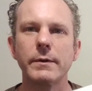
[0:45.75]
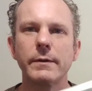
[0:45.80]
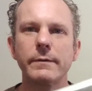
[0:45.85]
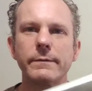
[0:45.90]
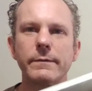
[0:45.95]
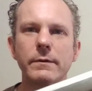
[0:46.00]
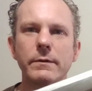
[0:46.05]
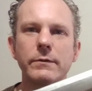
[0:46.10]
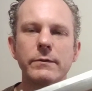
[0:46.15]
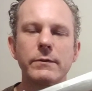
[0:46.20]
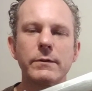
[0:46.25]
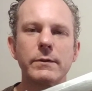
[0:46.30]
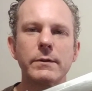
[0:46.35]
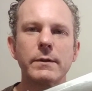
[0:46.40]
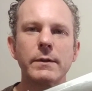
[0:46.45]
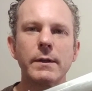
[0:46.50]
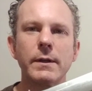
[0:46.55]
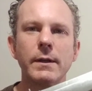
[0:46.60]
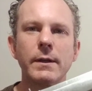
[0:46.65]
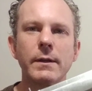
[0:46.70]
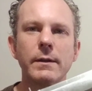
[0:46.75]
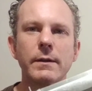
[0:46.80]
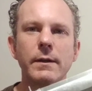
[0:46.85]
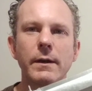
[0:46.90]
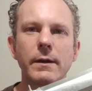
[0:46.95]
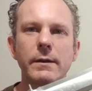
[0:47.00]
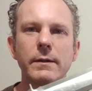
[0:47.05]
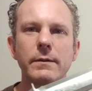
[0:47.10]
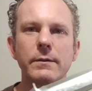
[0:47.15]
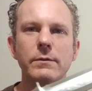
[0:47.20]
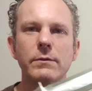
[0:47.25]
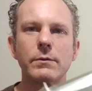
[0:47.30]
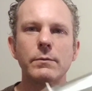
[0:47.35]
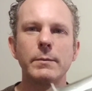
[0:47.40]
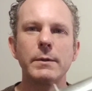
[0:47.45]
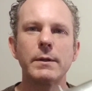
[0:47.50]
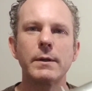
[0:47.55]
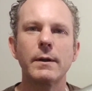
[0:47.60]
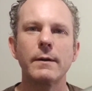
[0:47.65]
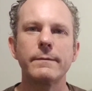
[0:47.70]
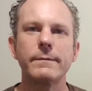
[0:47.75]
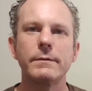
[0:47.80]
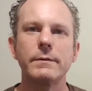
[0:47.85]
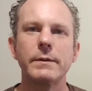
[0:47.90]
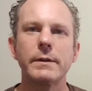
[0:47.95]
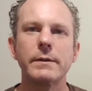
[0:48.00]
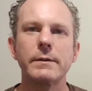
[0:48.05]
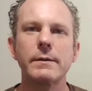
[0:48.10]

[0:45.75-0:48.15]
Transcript: when I first got it, so be careful.